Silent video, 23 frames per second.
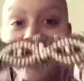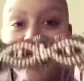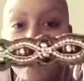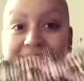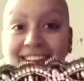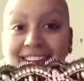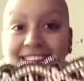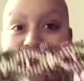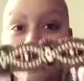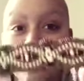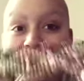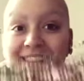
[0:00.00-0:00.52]

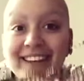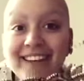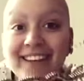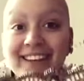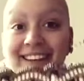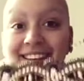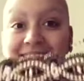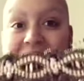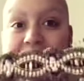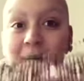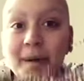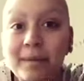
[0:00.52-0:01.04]
This
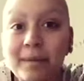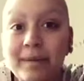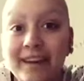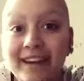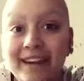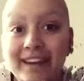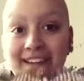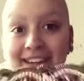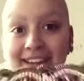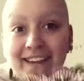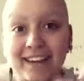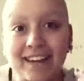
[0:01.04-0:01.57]
is
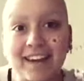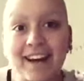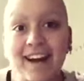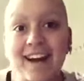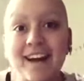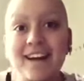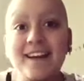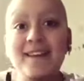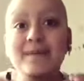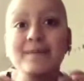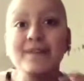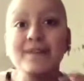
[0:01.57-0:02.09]
amazing.
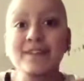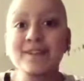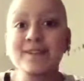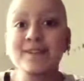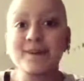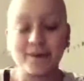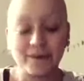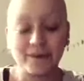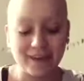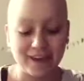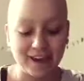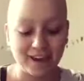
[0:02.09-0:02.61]
I am
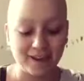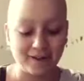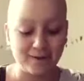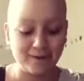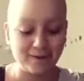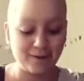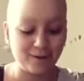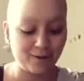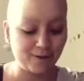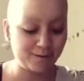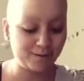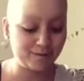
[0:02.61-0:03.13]
so
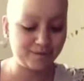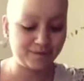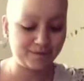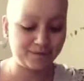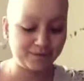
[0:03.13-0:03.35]
thankful.